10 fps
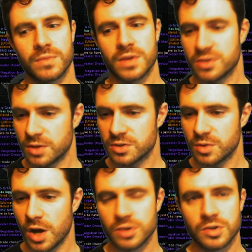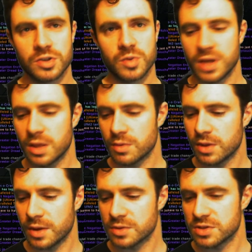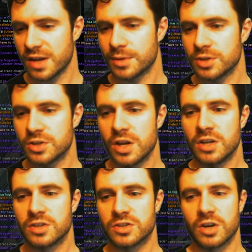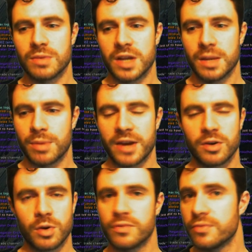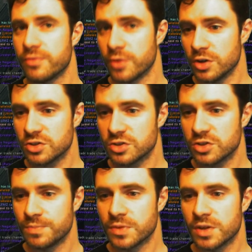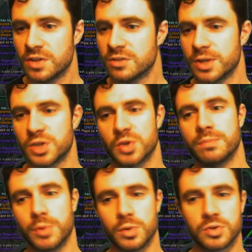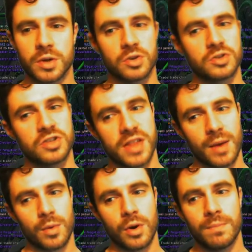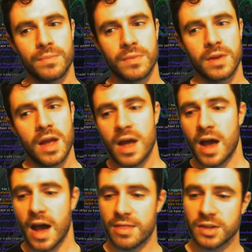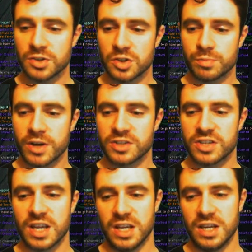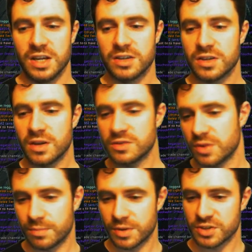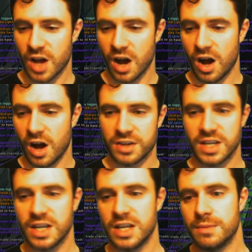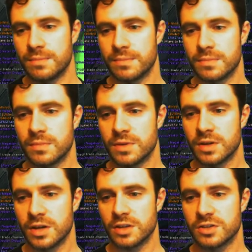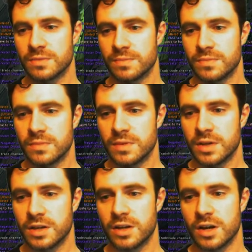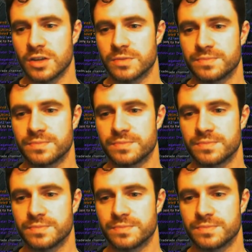It's going to do 123,000 damage. So hit Plant Growth first to make sure the boost goes onto that one, and then just press press R and E. Cut and cut.